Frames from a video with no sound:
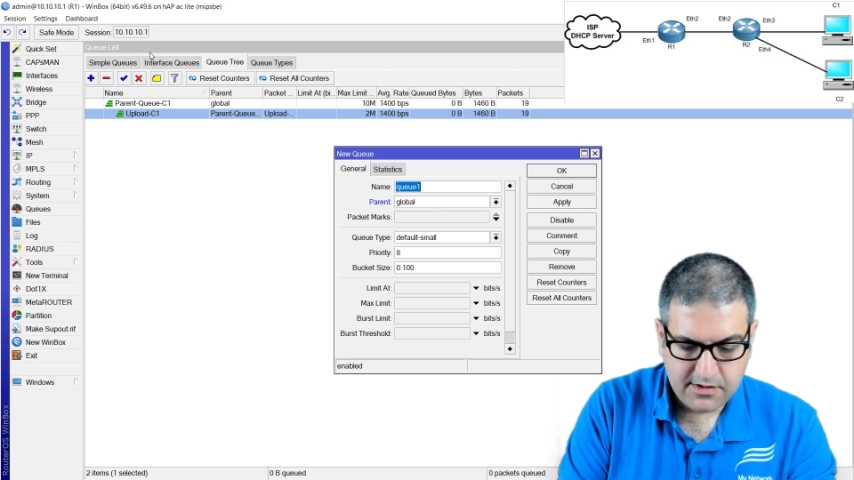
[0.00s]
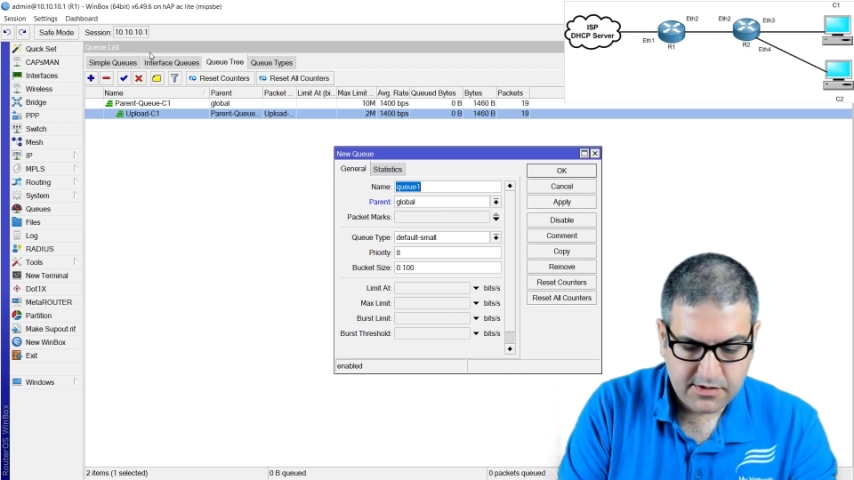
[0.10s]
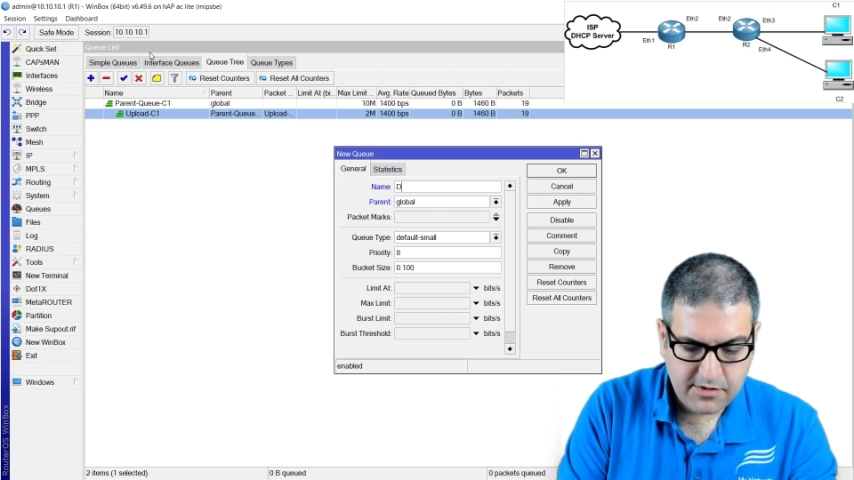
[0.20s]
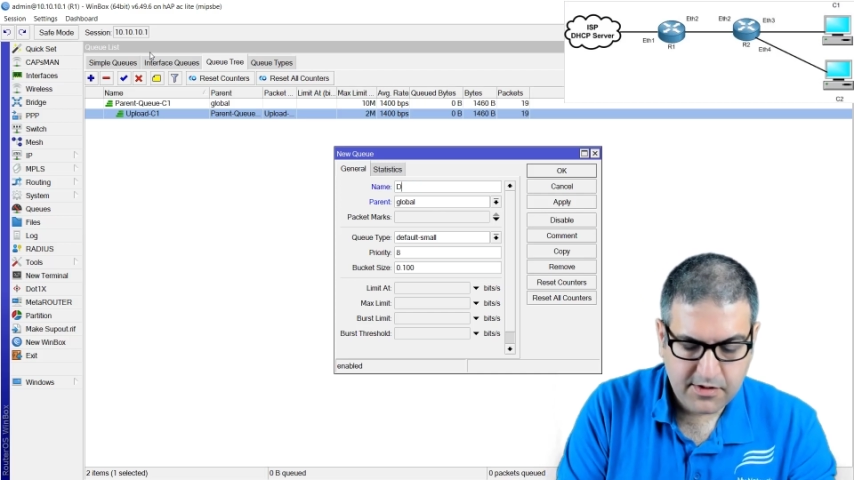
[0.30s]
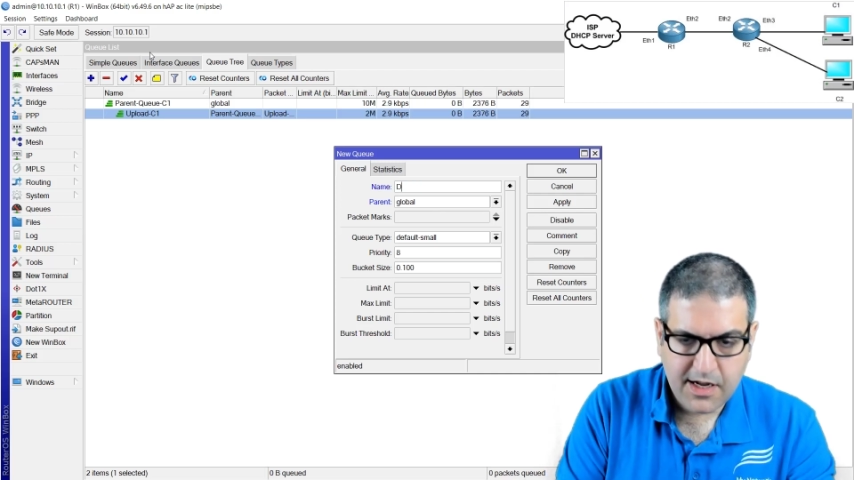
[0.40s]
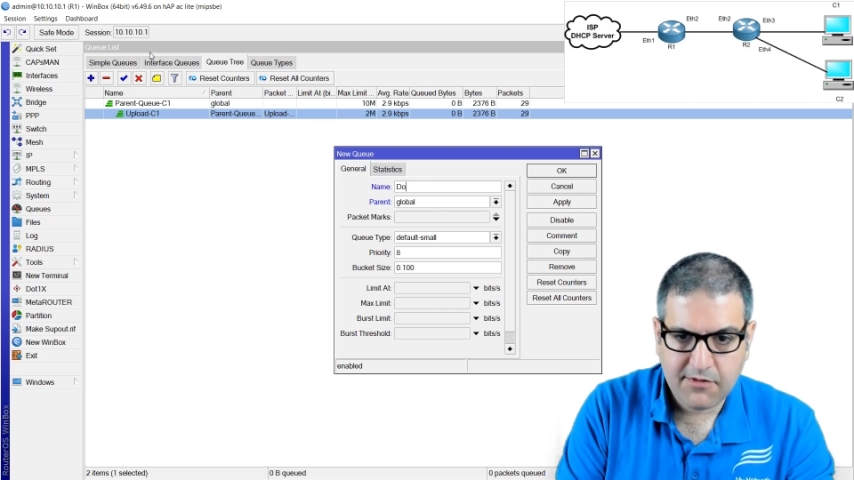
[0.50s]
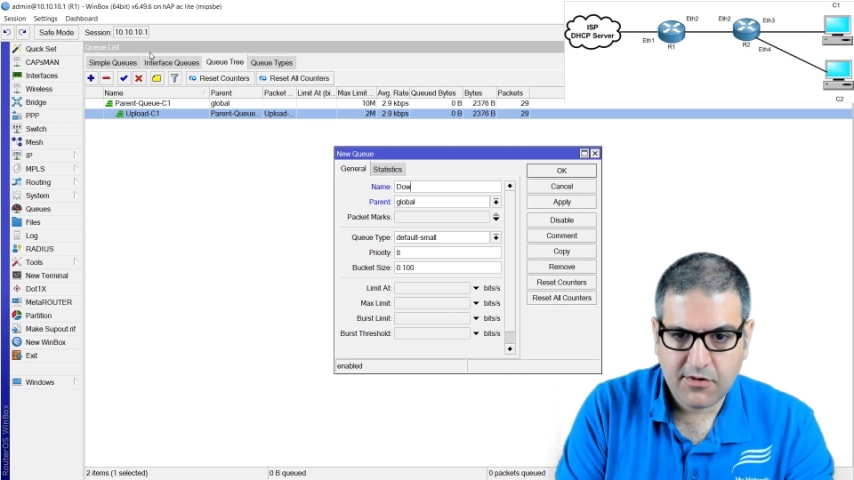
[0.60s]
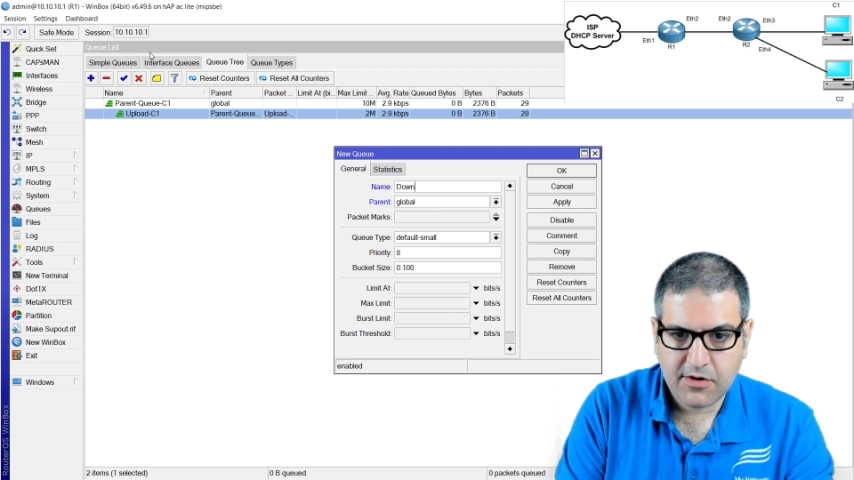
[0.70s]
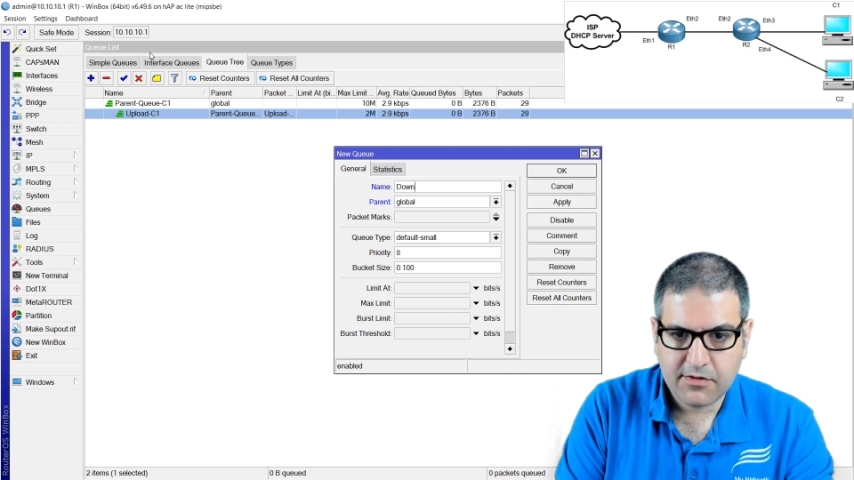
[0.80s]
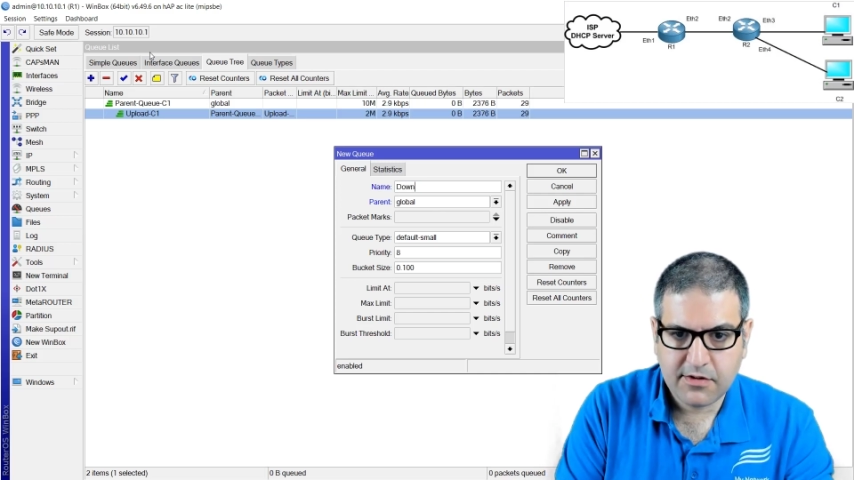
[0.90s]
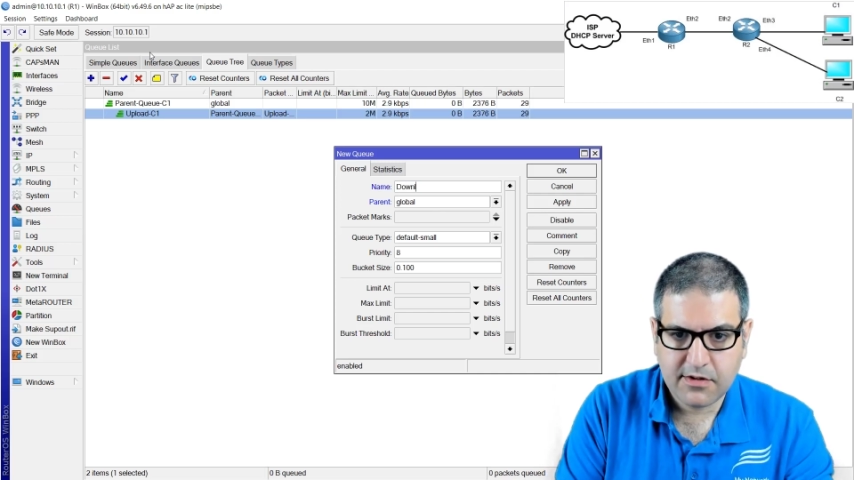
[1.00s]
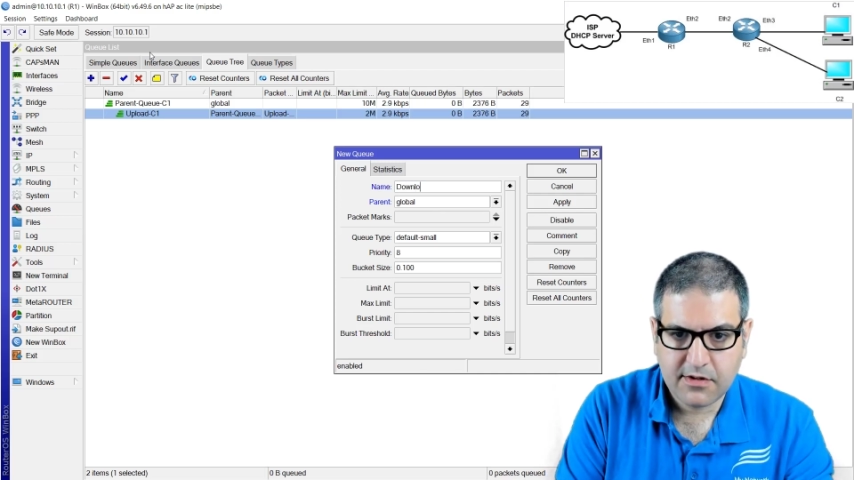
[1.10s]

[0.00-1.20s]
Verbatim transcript: So download